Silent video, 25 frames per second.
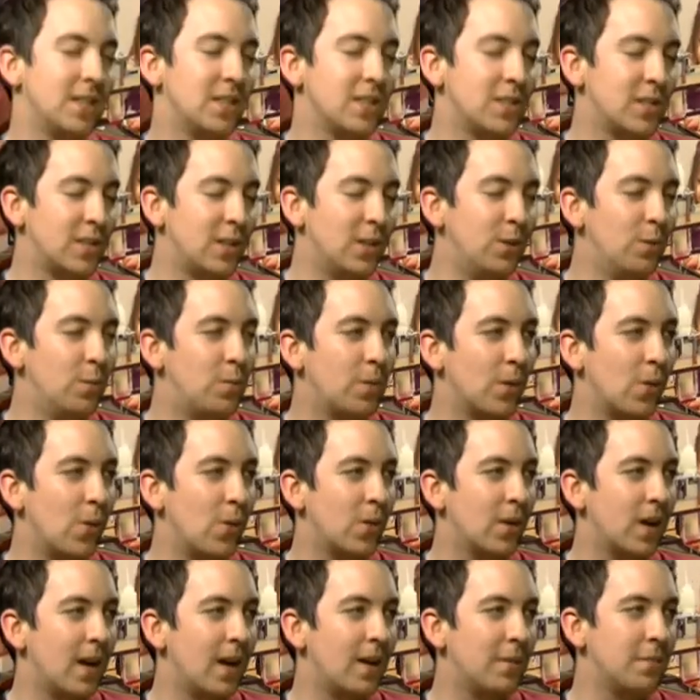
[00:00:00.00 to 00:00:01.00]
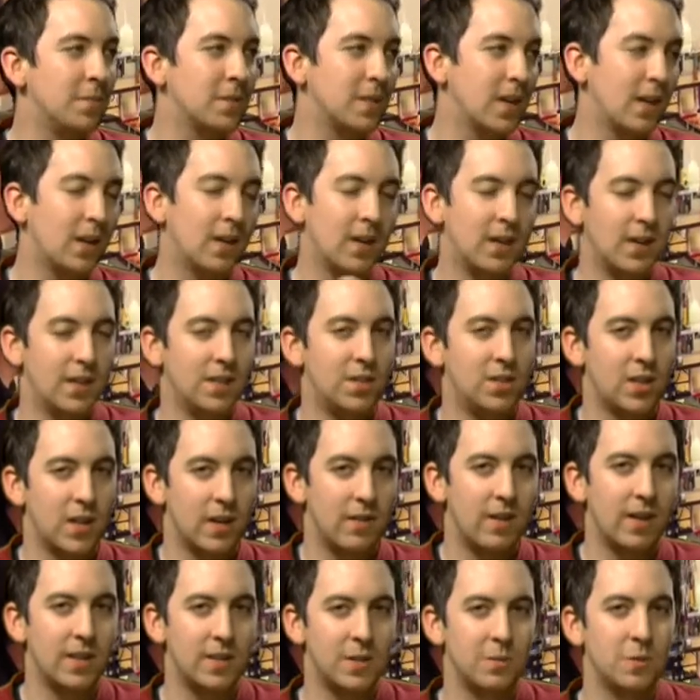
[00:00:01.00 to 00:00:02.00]
school programs and kind of
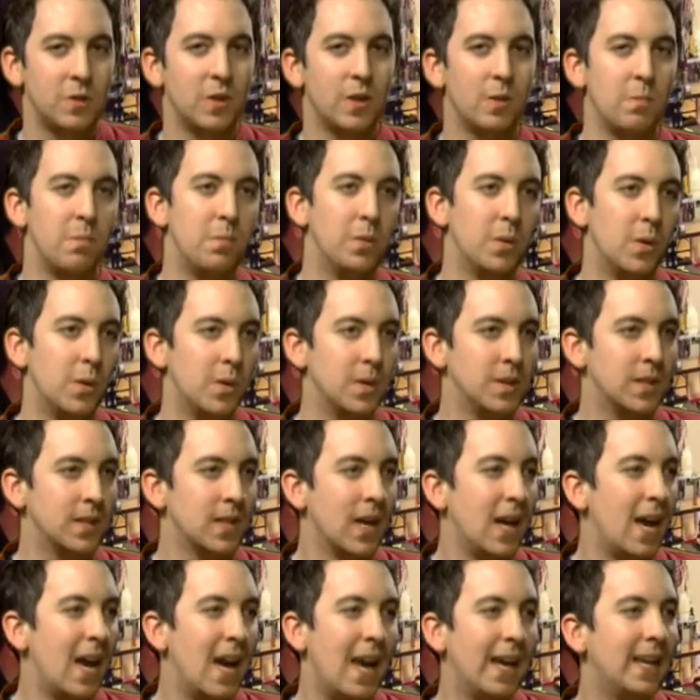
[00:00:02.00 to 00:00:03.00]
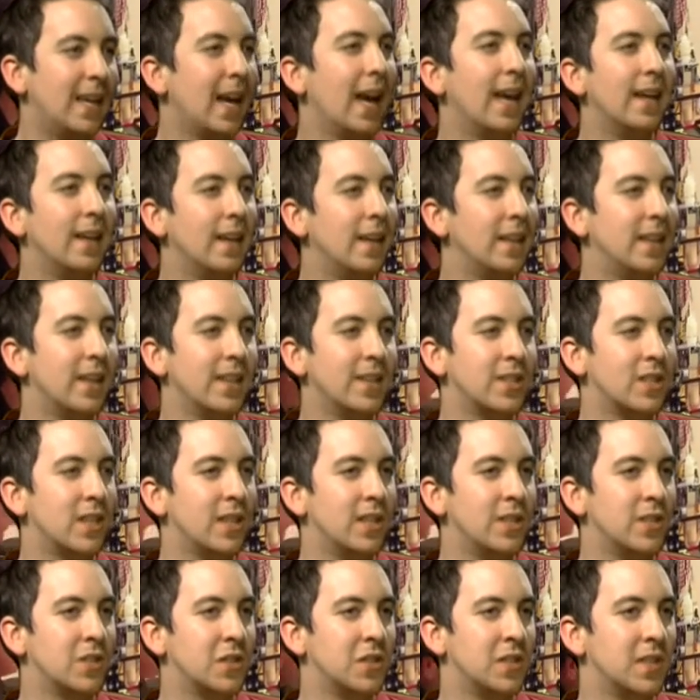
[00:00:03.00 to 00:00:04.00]
generate some sort of buzz. Again, it
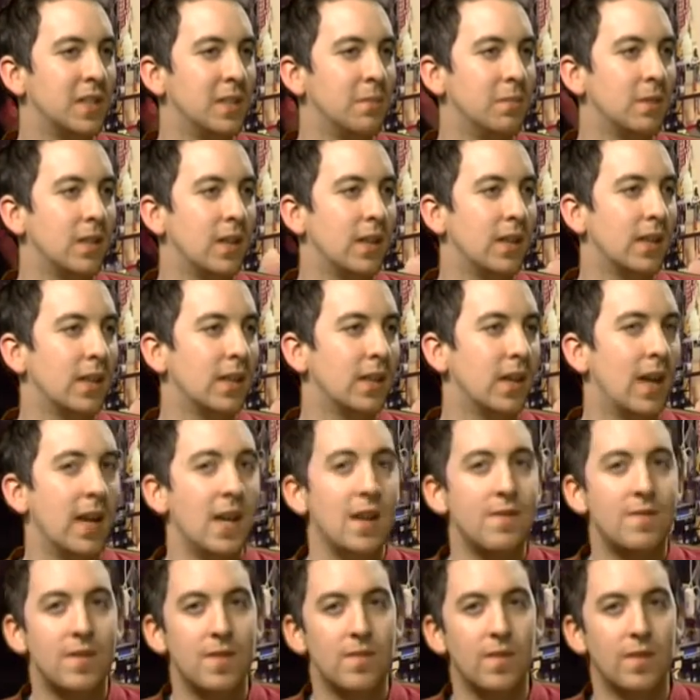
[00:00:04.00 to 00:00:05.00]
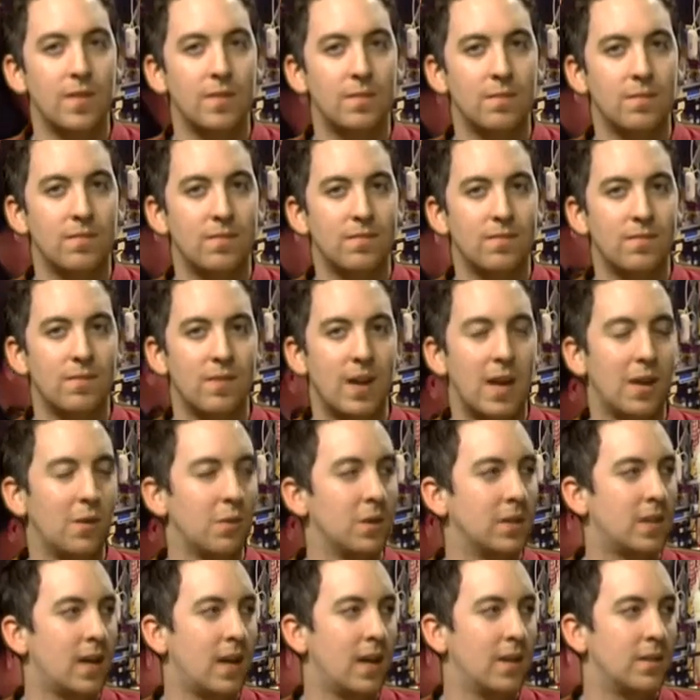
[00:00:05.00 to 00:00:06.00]
literally just seems like, hey, if you have a
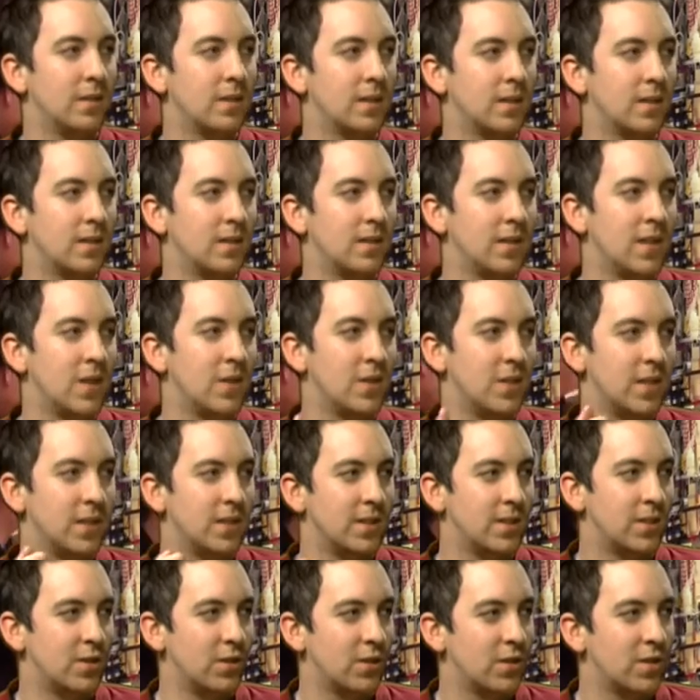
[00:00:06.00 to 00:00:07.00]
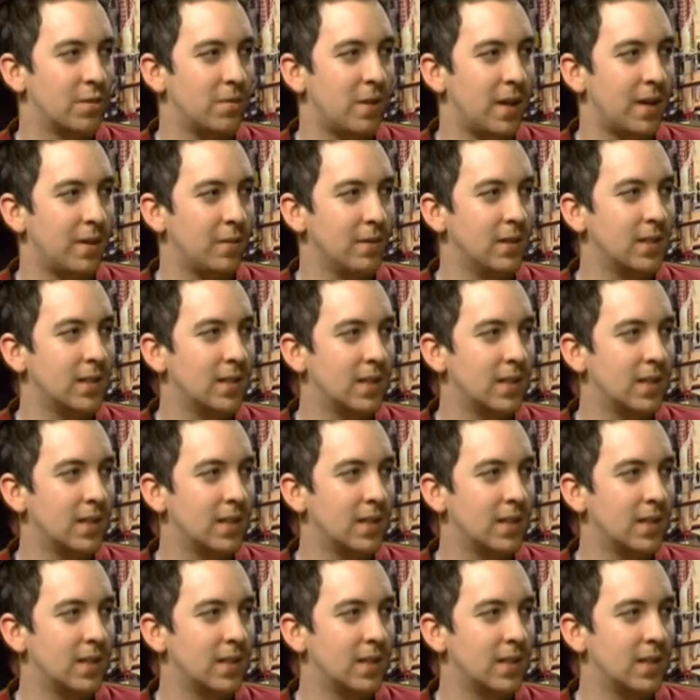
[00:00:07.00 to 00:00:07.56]
Lego at the house, here are the instruction manuals.